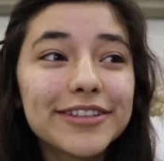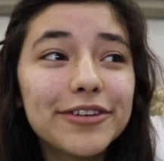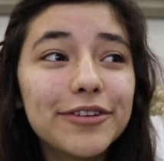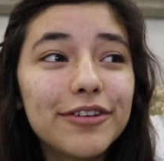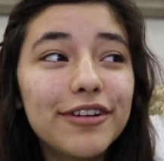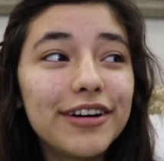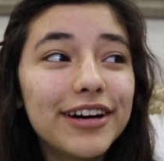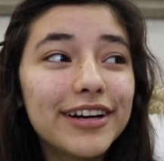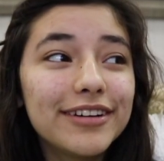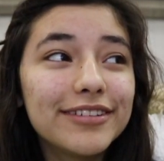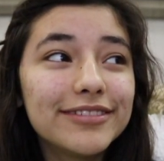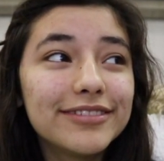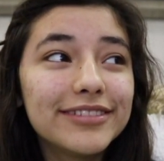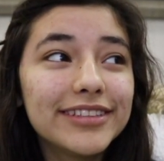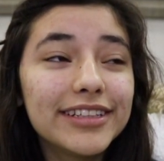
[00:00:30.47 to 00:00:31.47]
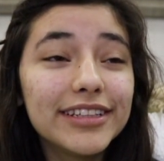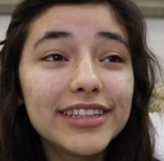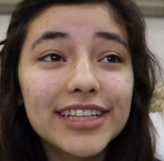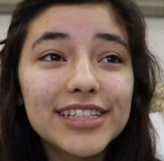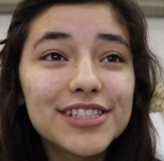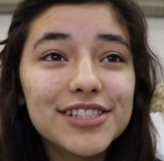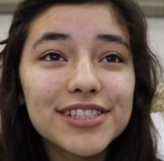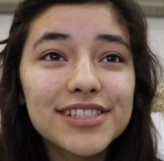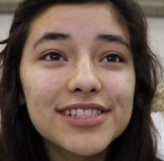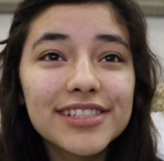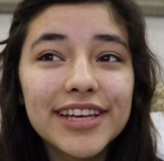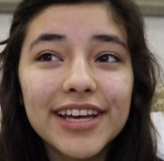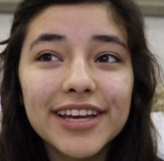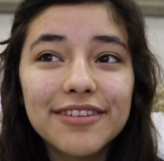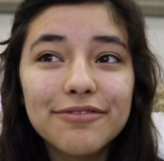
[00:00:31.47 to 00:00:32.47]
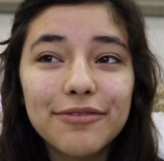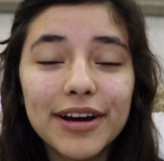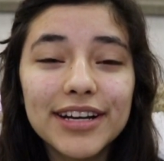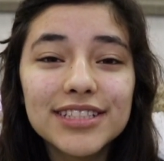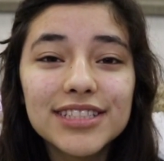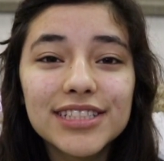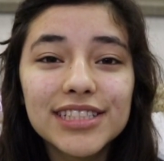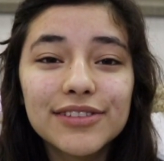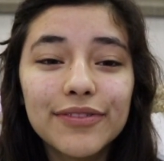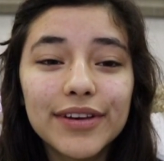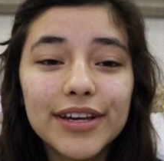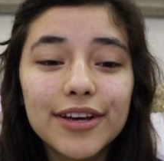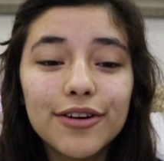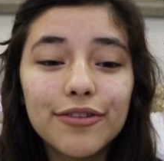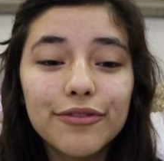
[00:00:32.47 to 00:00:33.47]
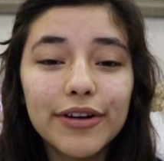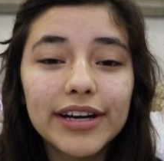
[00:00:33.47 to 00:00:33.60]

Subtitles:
So let's just get right into this video.